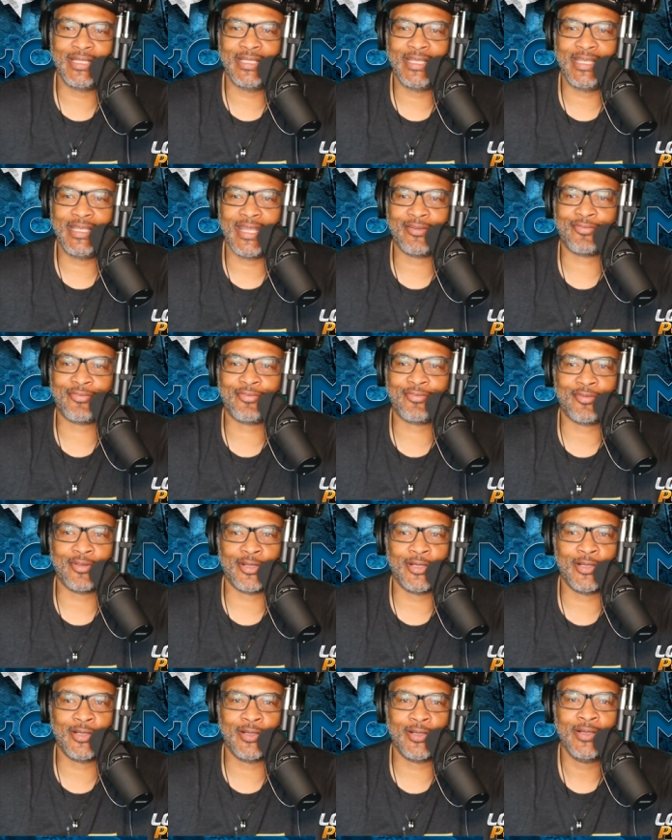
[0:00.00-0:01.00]
Yes,
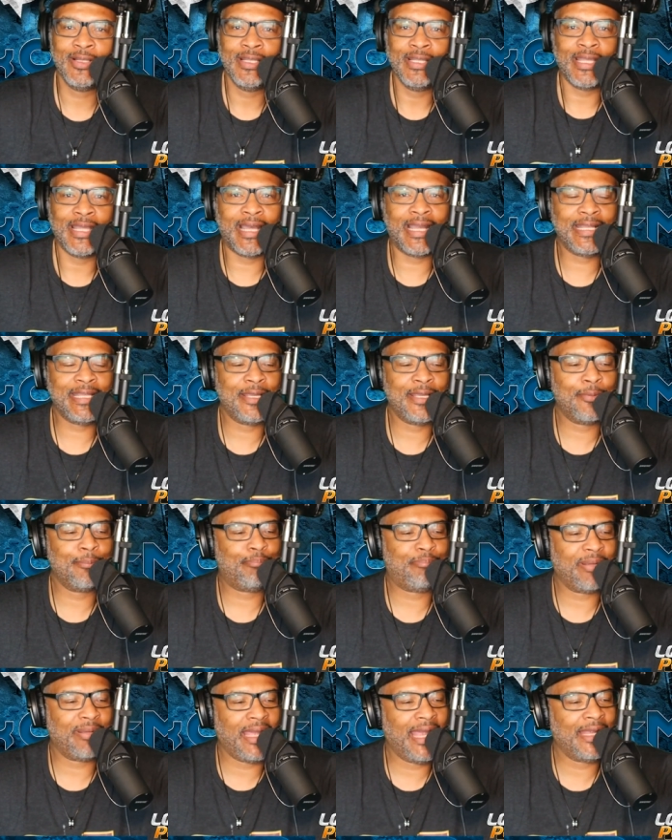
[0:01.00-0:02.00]
sir. I am
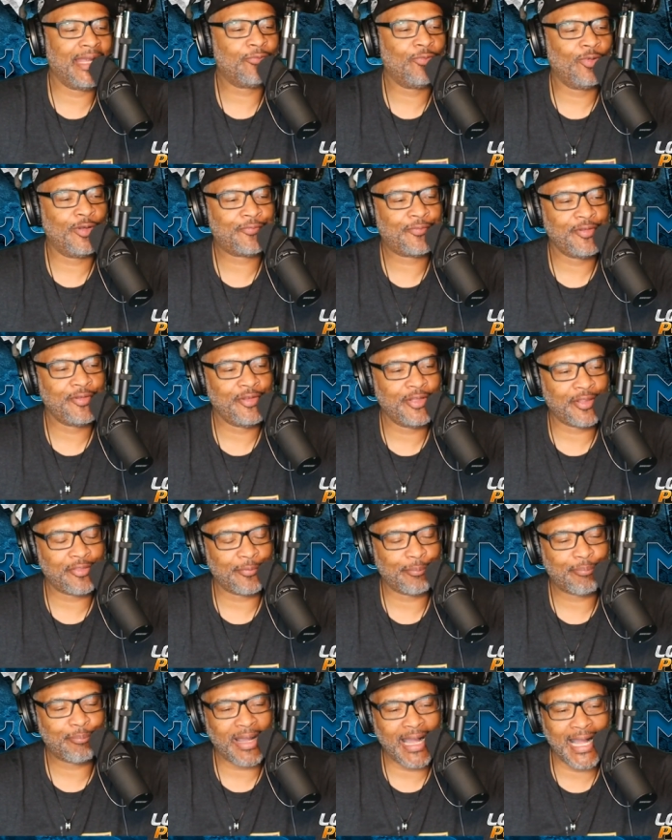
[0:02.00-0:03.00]
back with
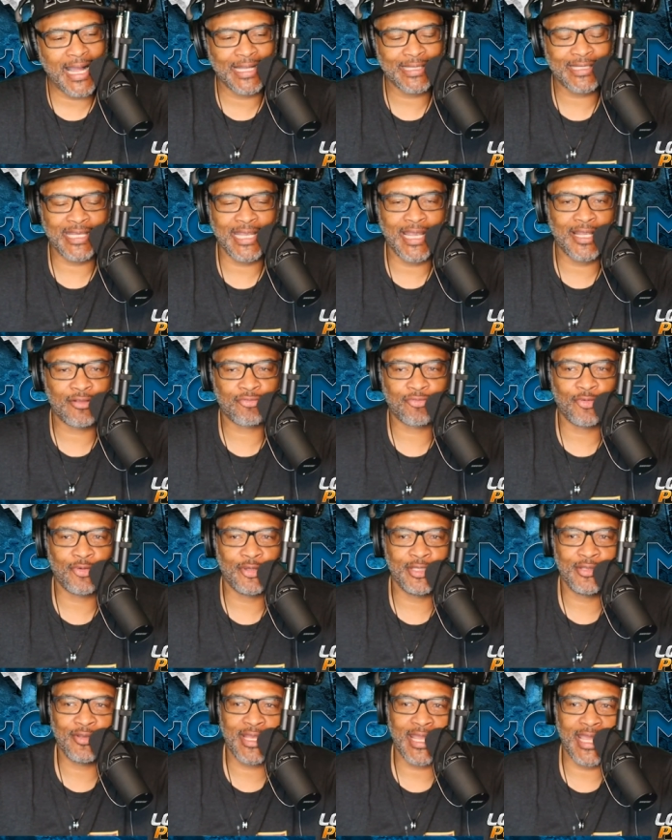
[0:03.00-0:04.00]
another podcast for
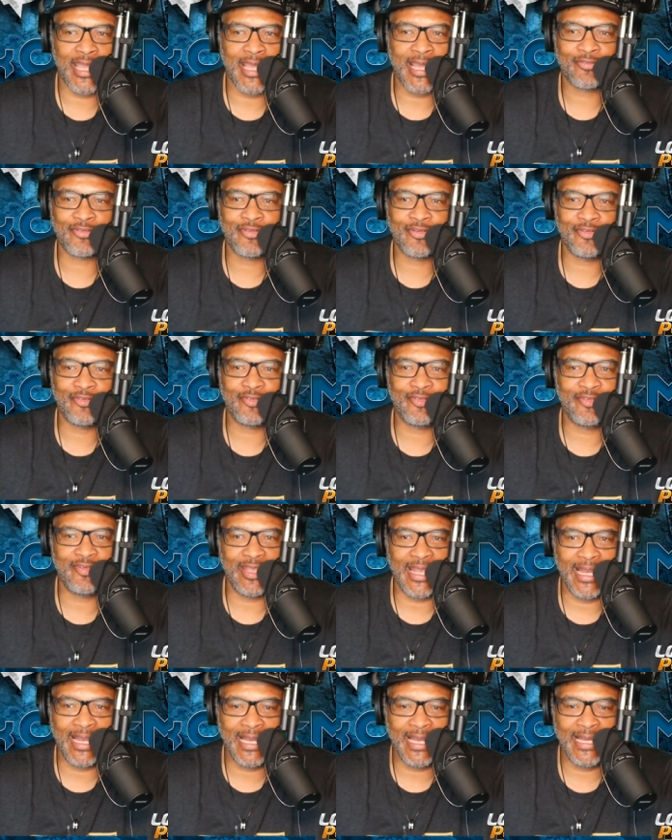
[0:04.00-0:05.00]
you guys
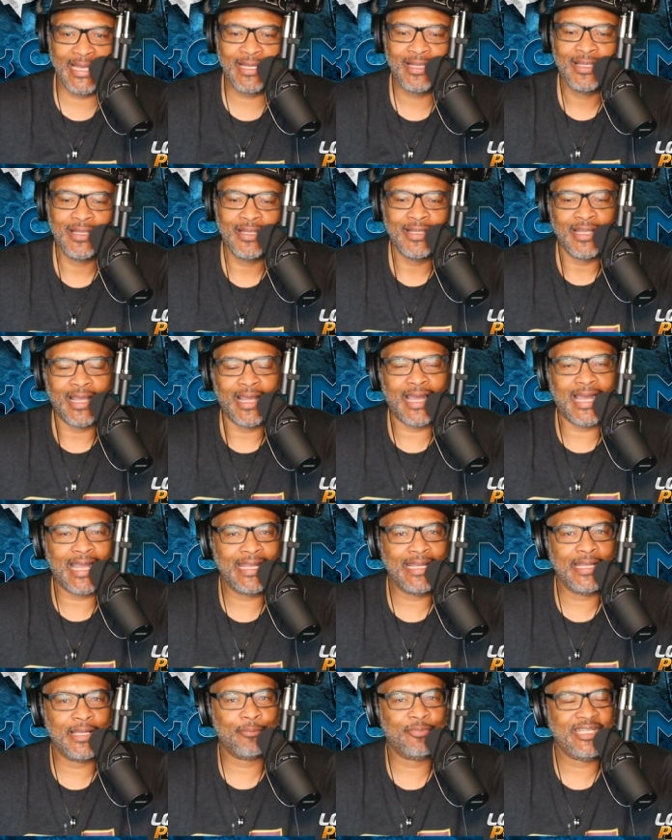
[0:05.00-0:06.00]
today. I
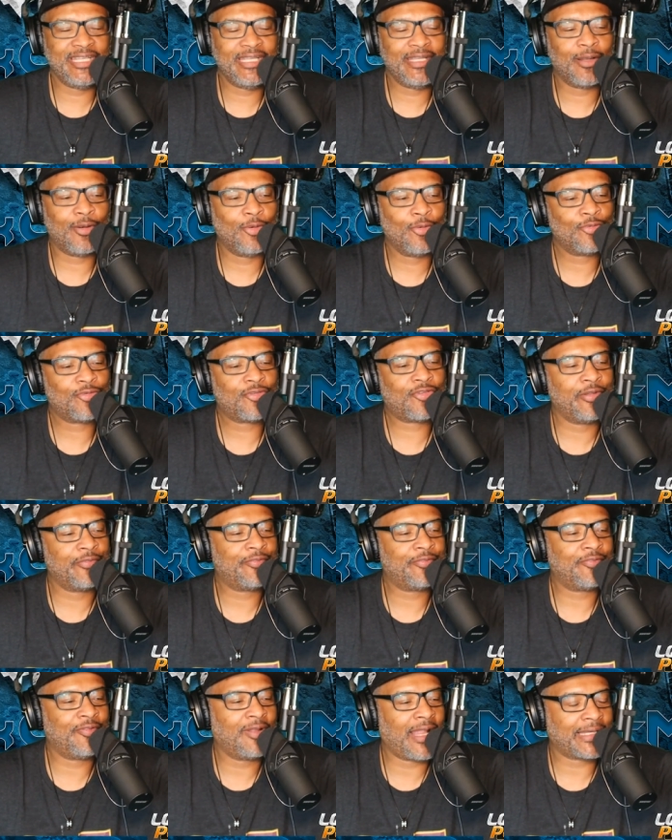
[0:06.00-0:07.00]
am the host
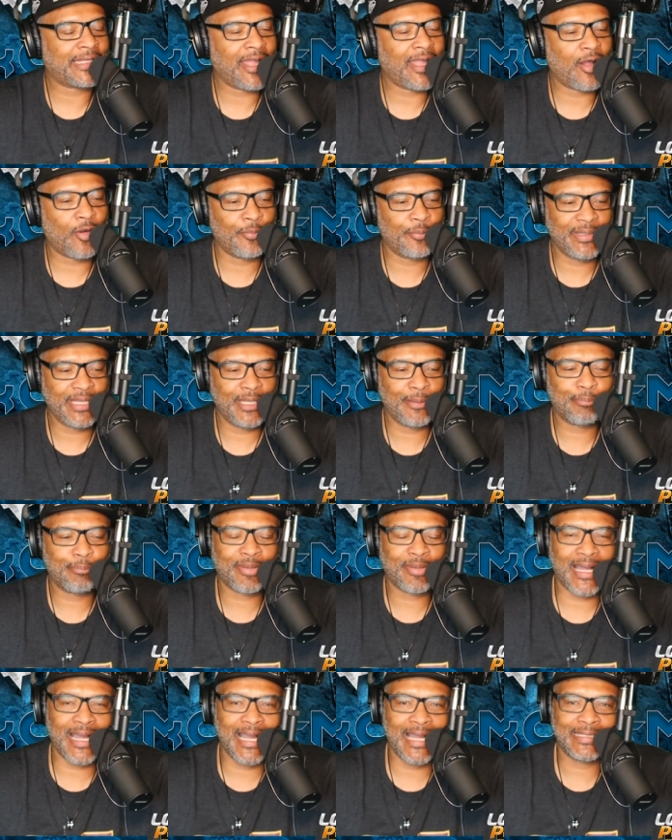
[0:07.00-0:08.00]
of Lockout Men
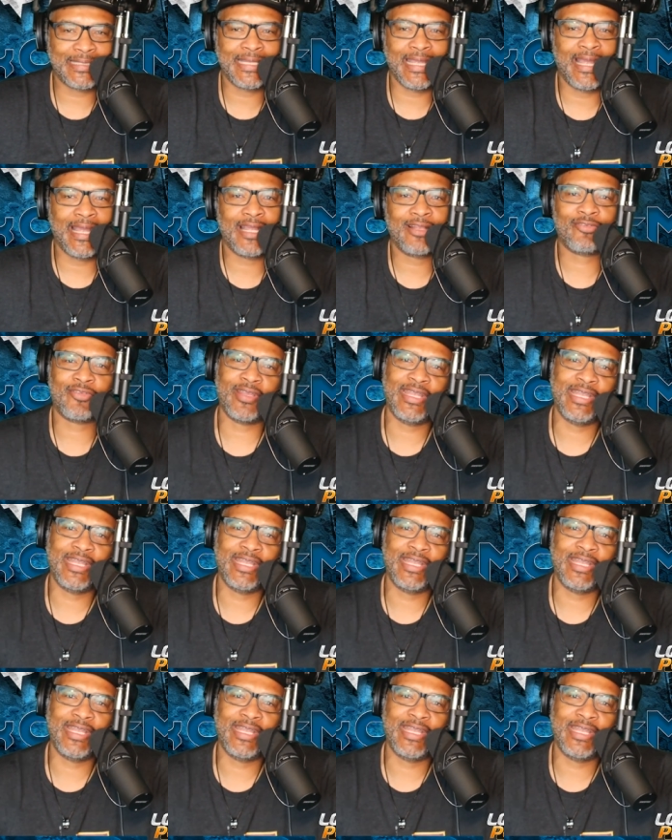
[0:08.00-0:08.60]
podcast.